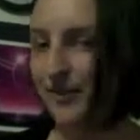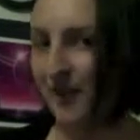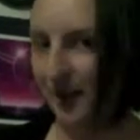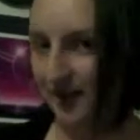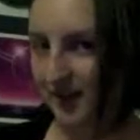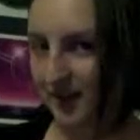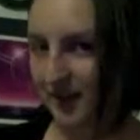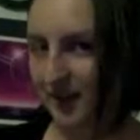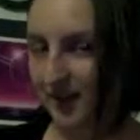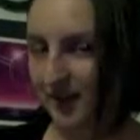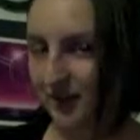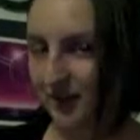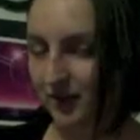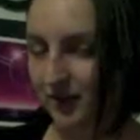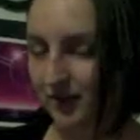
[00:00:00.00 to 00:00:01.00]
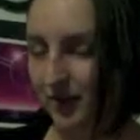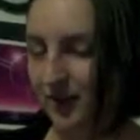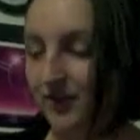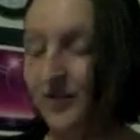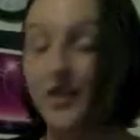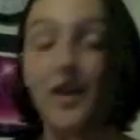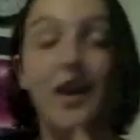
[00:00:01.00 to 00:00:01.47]
nothing at certain
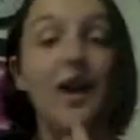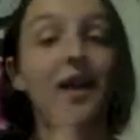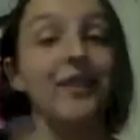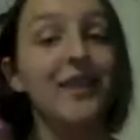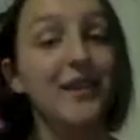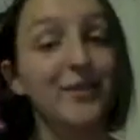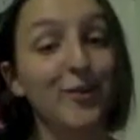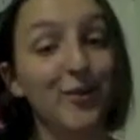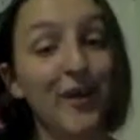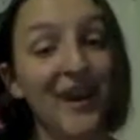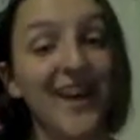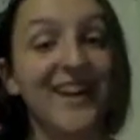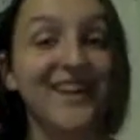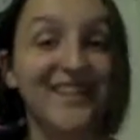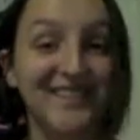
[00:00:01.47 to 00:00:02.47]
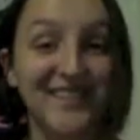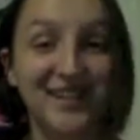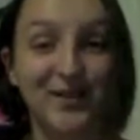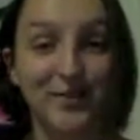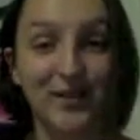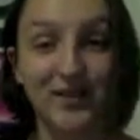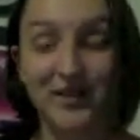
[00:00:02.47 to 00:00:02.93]
parts, that's okay, because
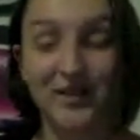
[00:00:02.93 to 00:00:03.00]
that's what it's